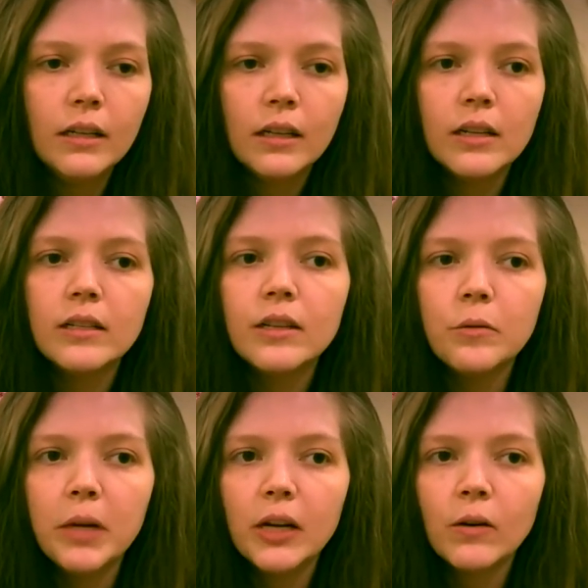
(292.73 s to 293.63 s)

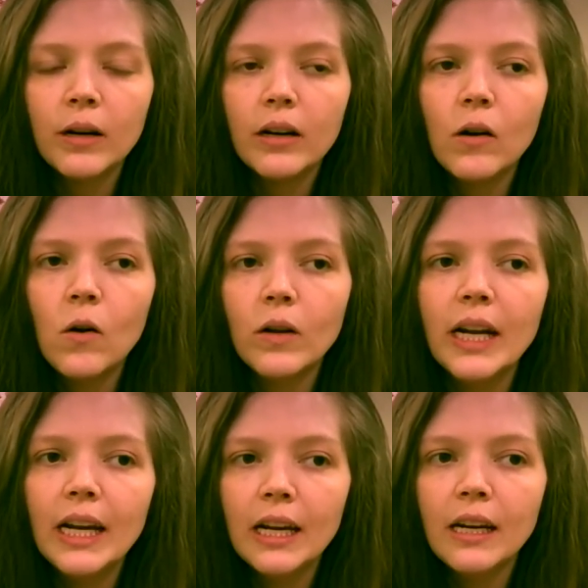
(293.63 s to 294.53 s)
consuming or
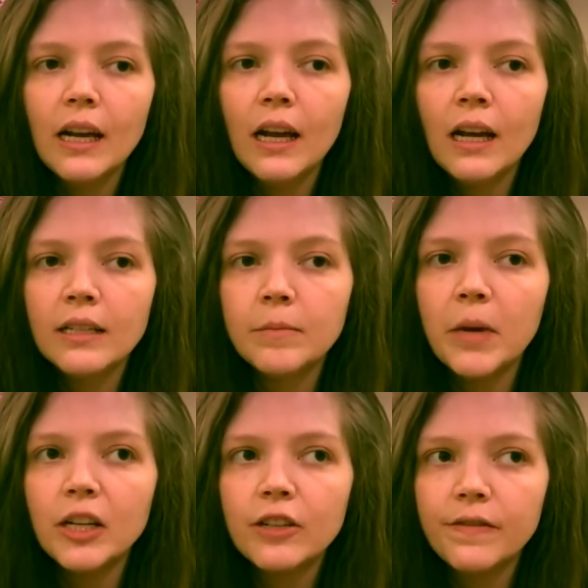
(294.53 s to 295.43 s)
holding in as
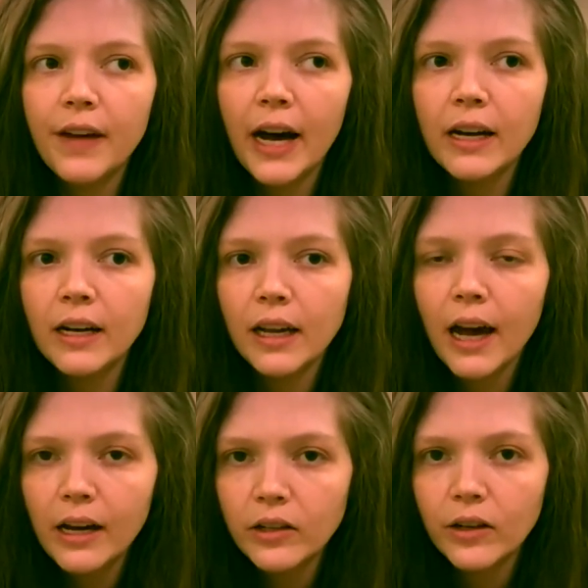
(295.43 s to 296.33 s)
much fat and
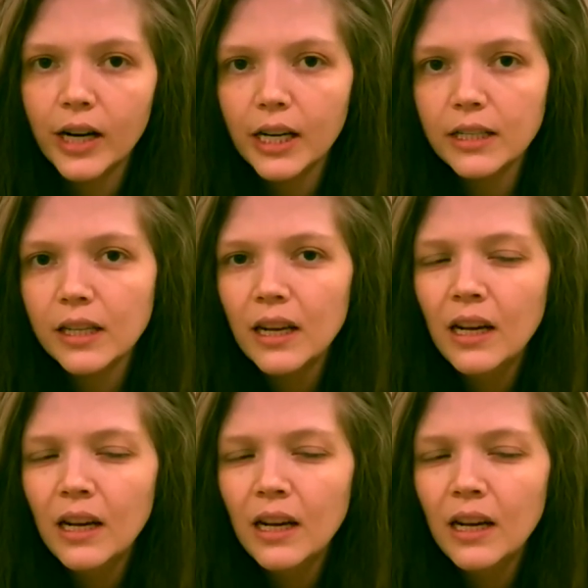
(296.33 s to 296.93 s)
calories.